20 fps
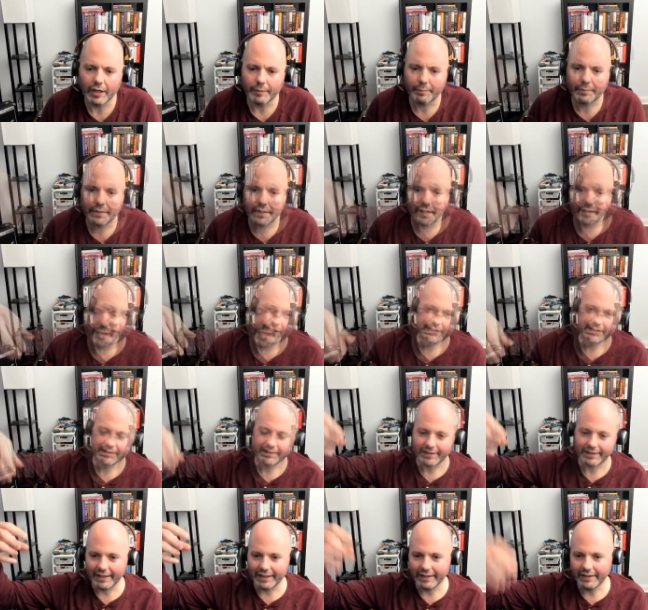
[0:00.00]
Basically, it's
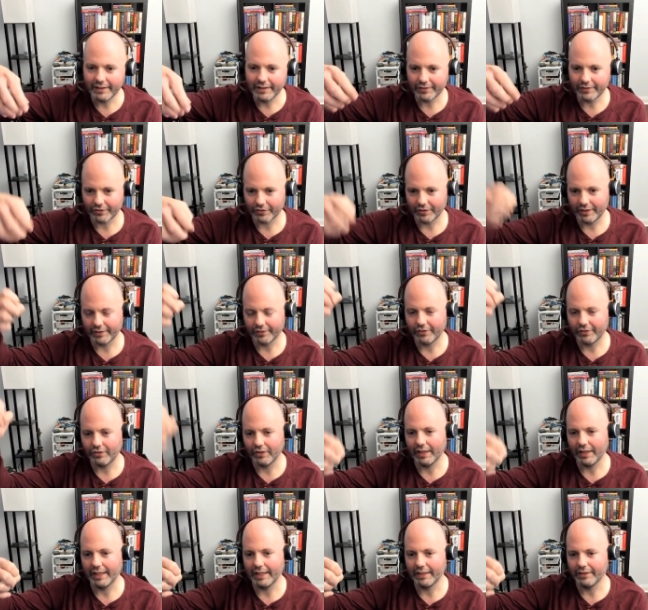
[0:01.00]
saying that the industry has
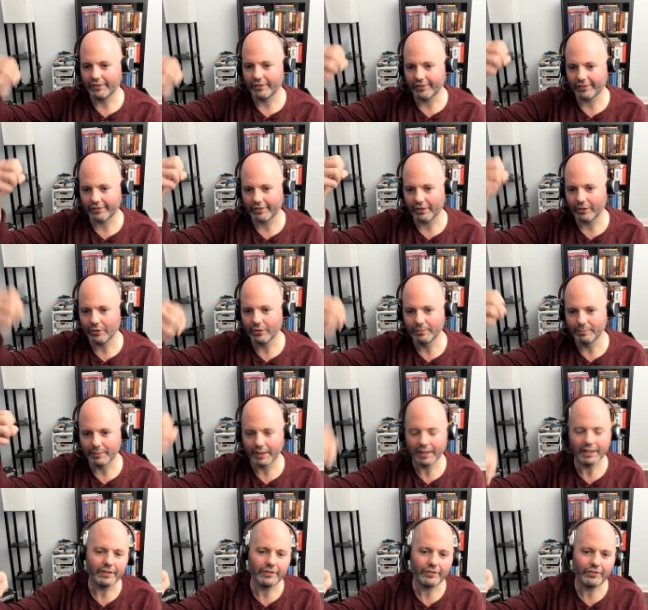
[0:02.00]
changed so
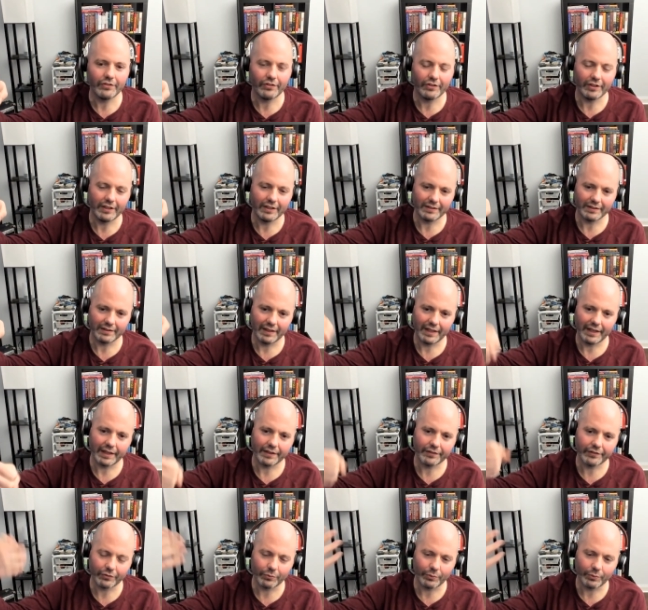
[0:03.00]
much in the
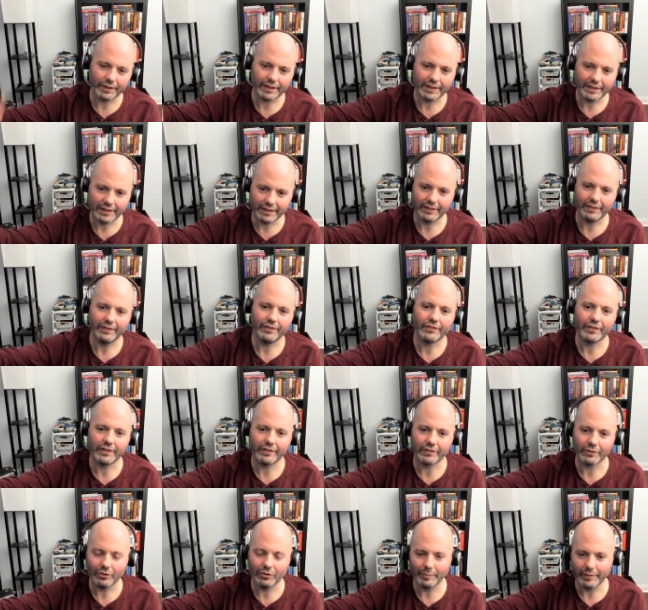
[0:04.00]
last 20
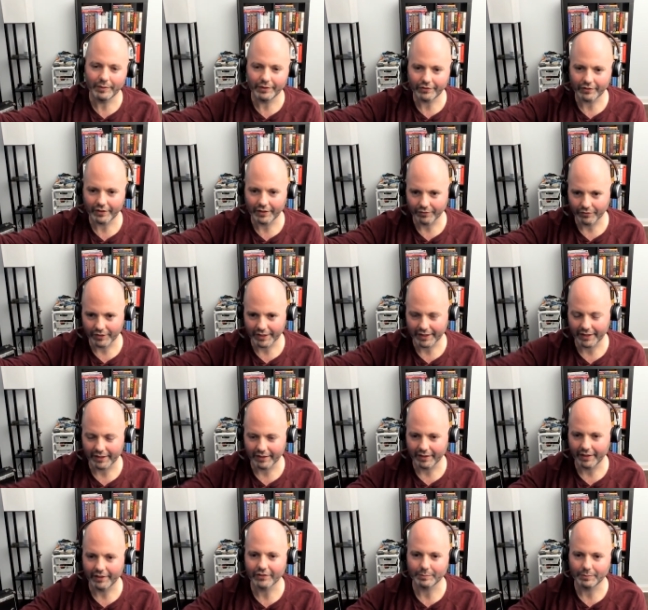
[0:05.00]
years. It's almost
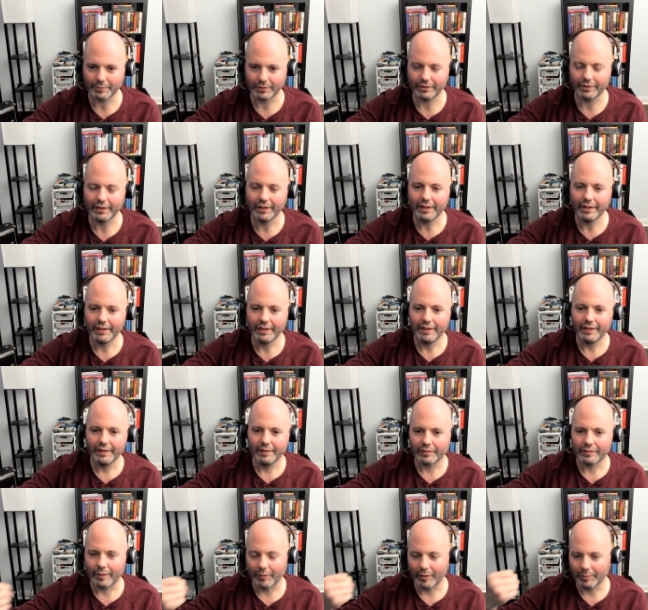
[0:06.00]
unrecognizable
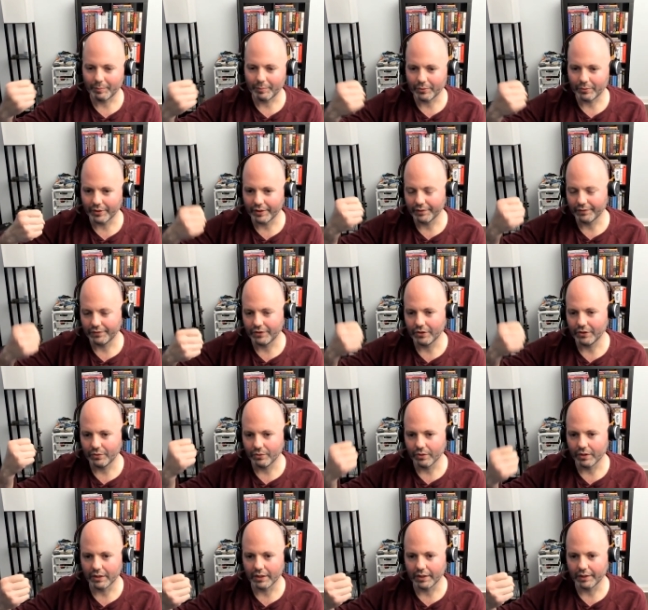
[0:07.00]
from the point of
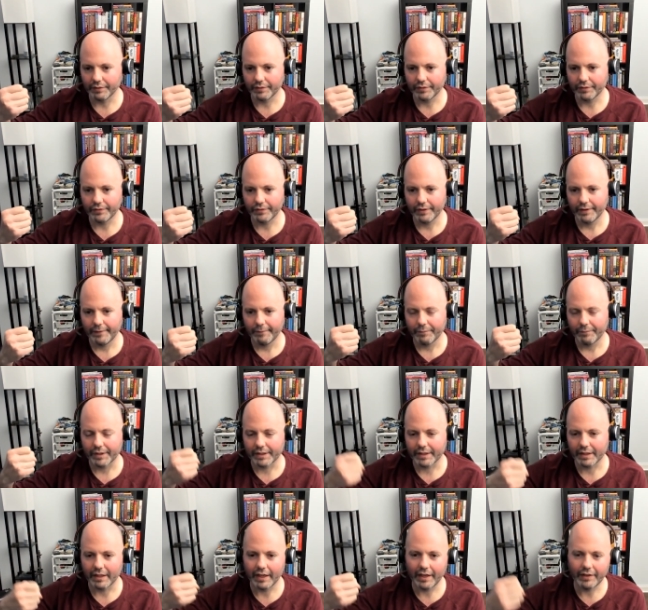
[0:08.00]
view of
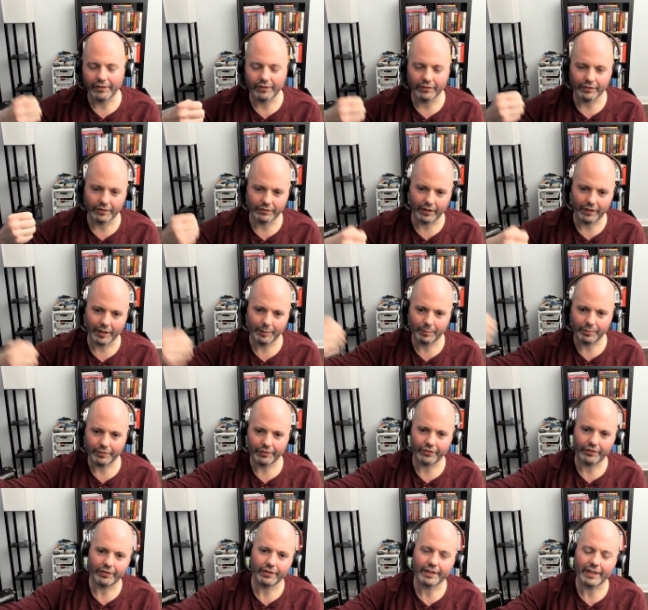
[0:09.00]
the kinds of
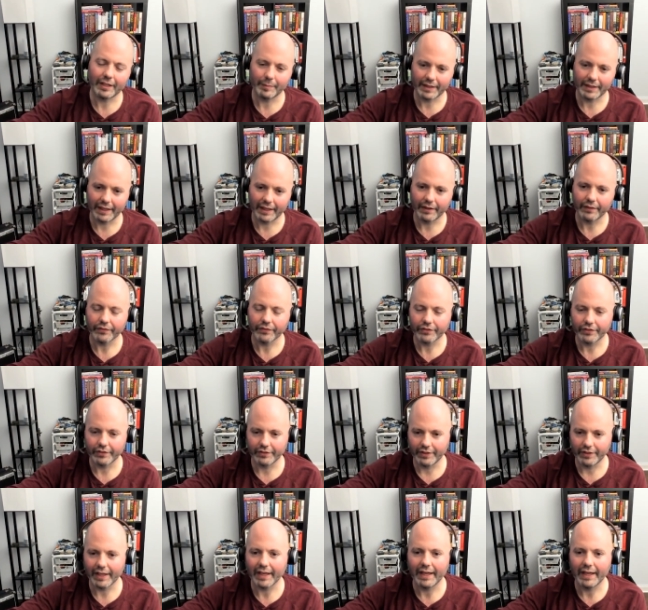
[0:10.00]
developers that are coming out
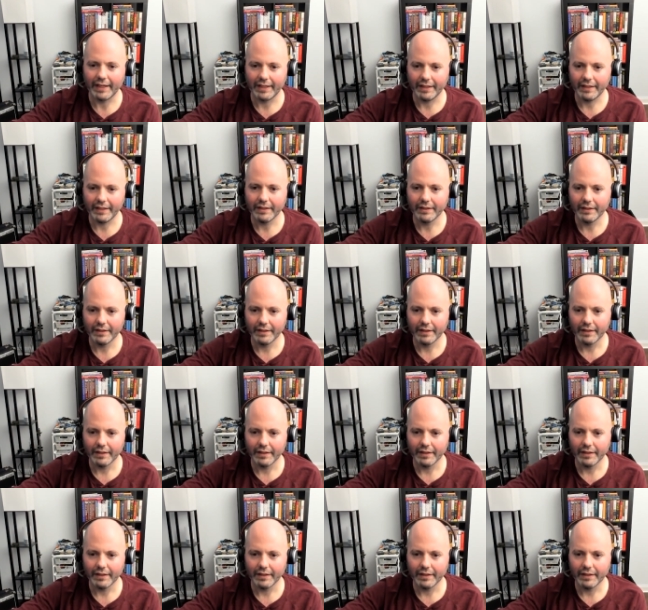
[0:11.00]
today.